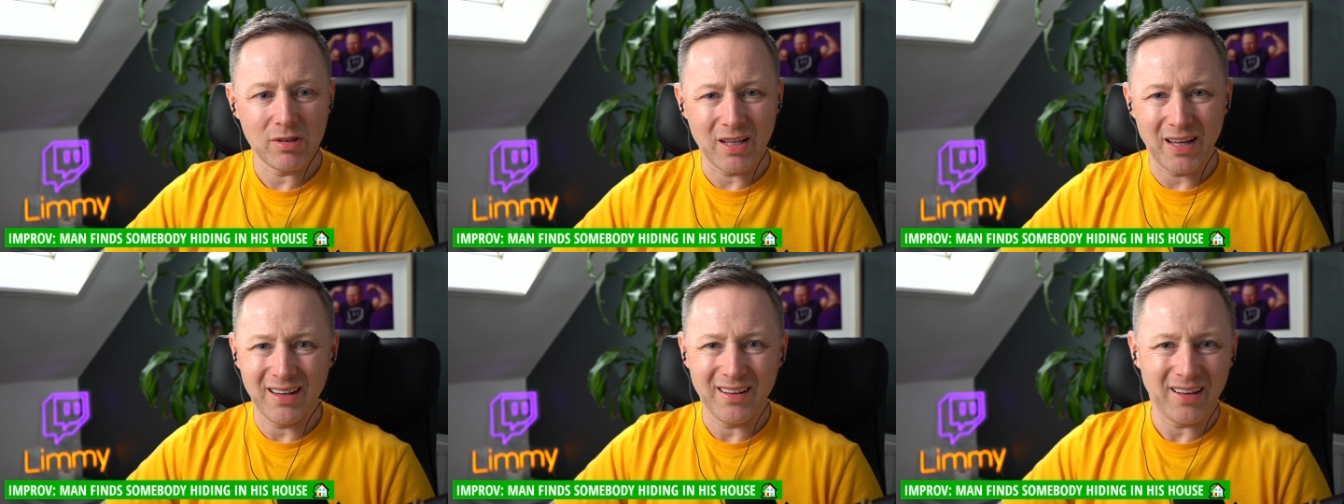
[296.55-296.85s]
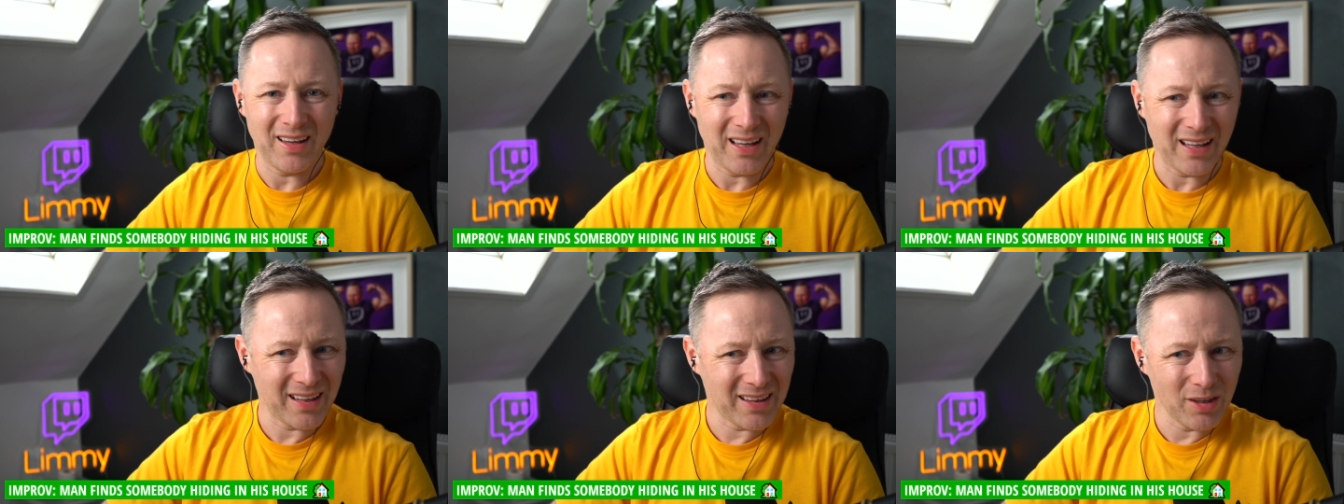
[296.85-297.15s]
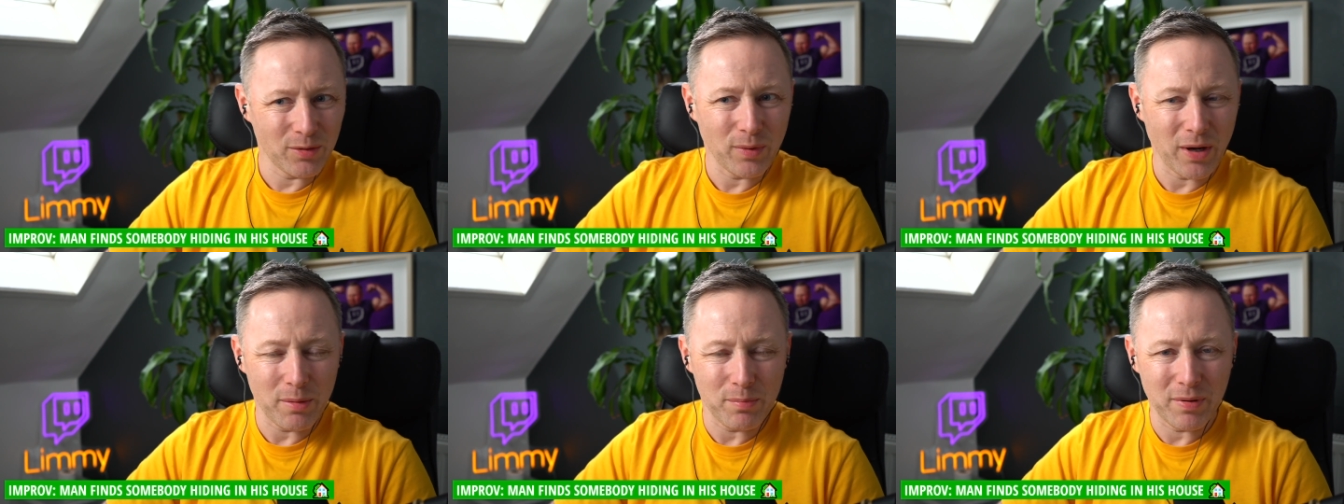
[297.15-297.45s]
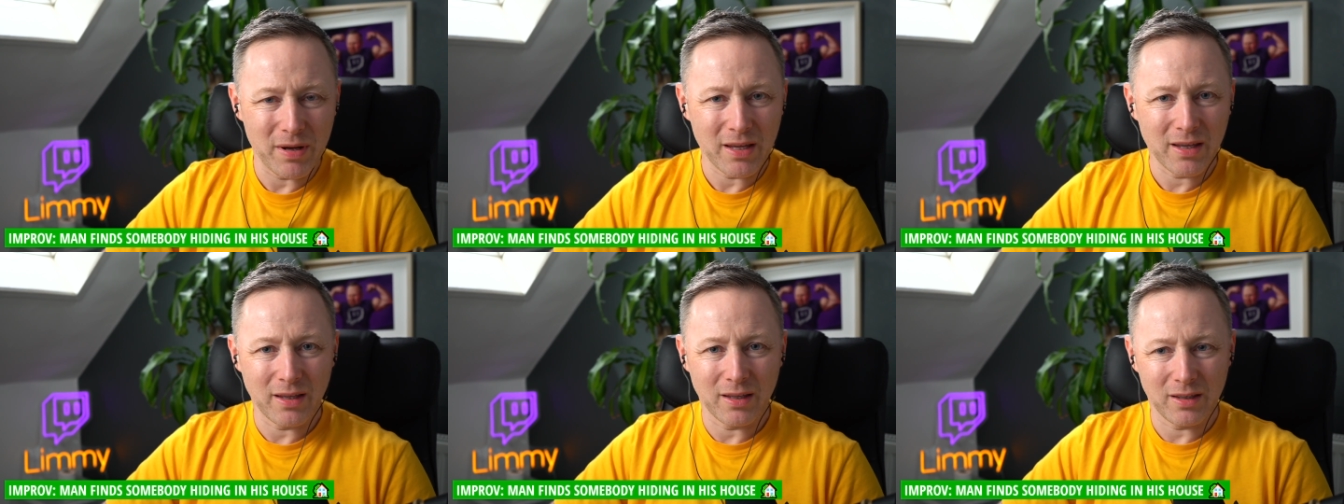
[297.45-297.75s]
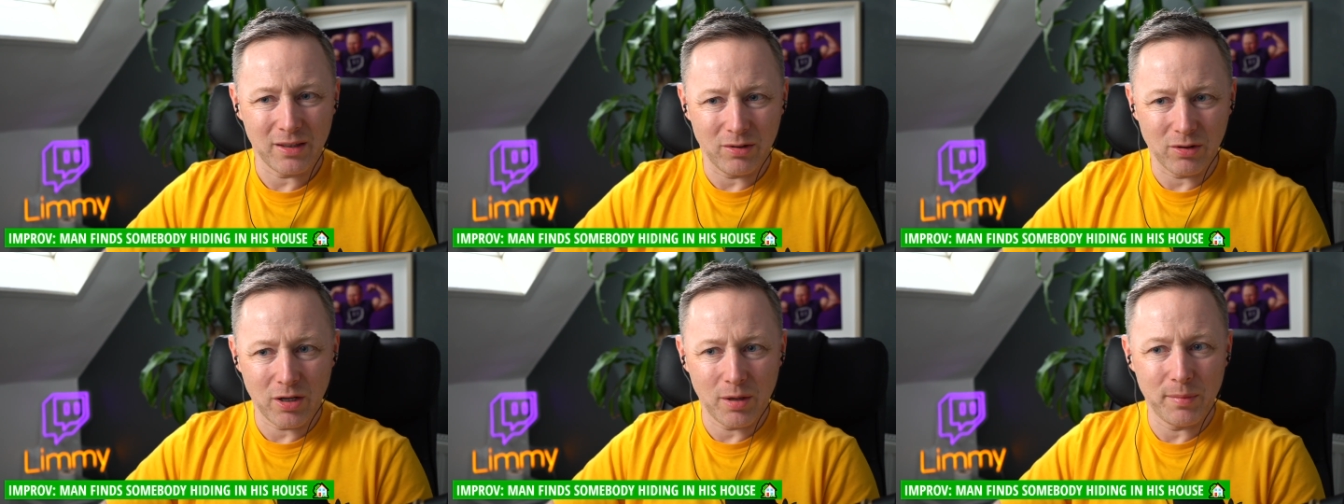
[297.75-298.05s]
I didn't want to break. You
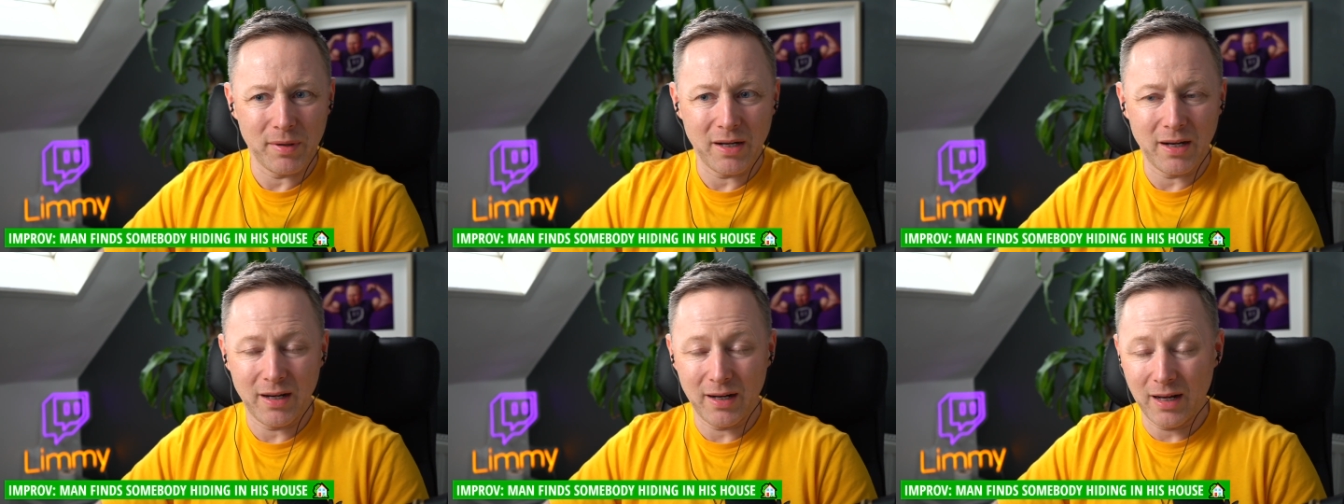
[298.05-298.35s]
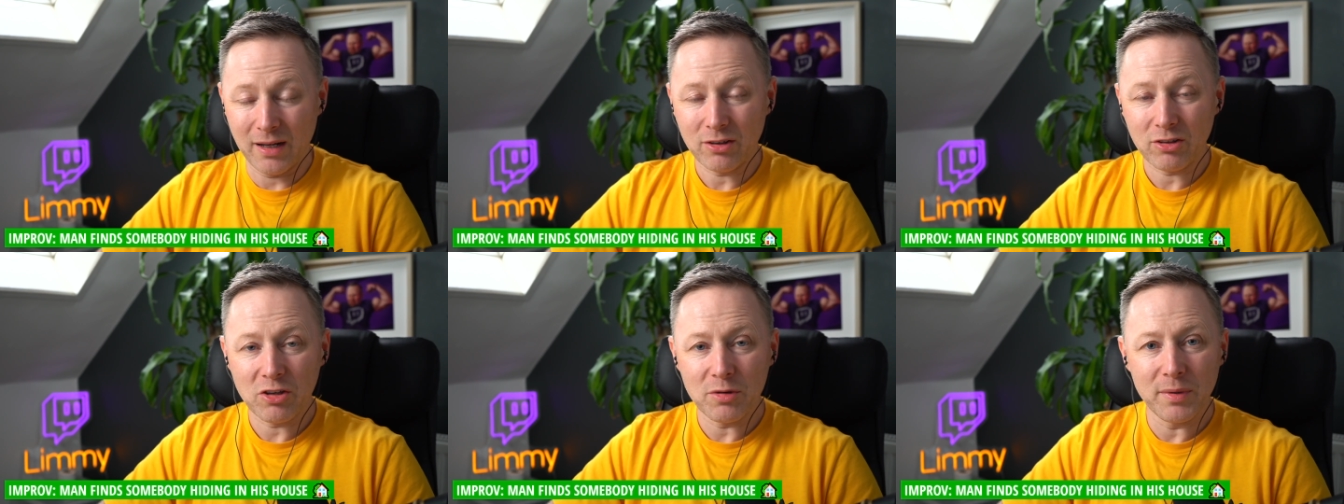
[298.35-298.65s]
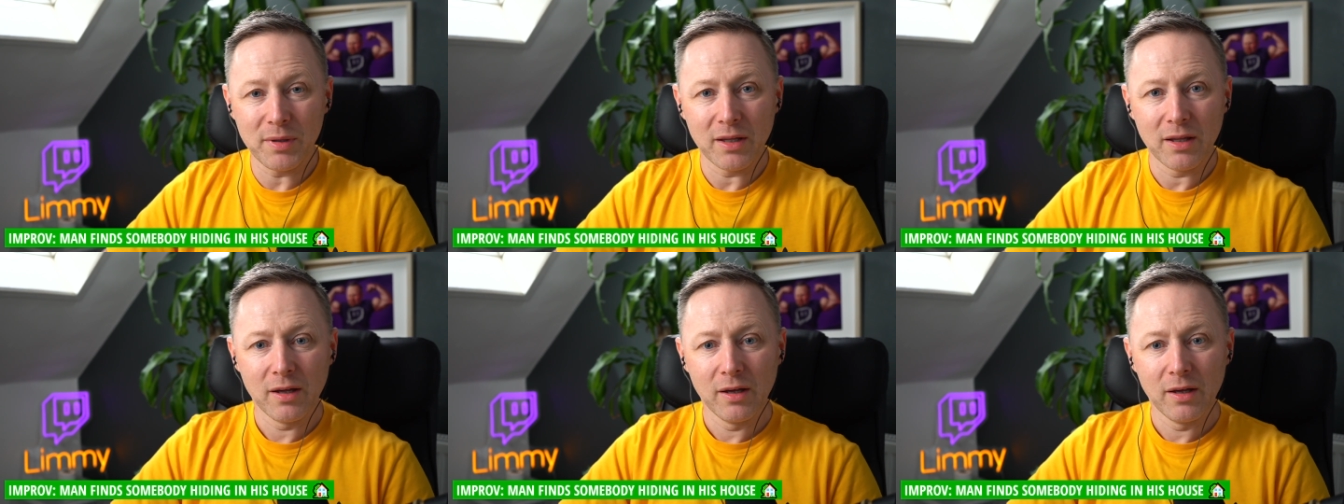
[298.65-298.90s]
know, come into an argument.